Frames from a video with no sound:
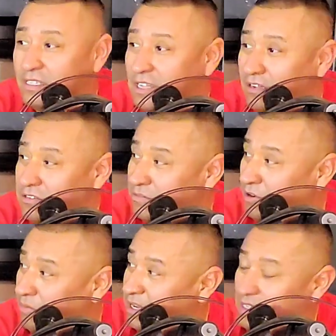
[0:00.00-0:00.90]
these youngsters,
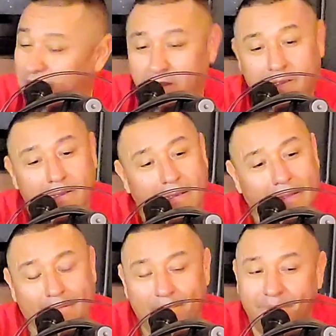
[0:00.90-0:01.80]
bro, because
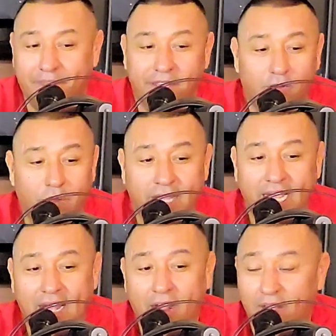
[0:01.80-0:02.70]
you know when they
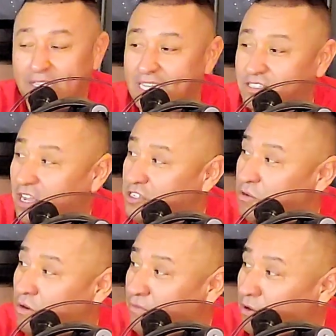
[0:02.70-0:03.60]
got all that
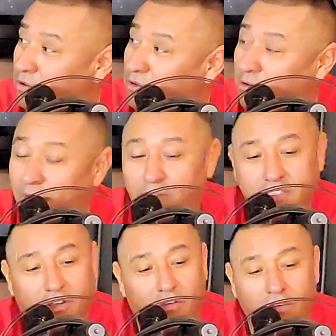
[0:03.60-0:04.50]
testosterone flowing through them, bro,
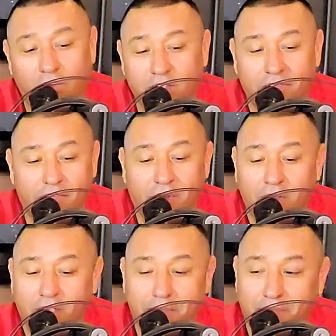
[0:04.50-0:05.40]
it's a whole different
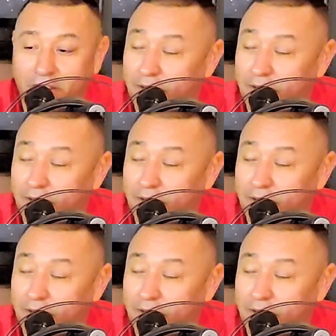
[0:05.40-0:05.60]
ballgame. You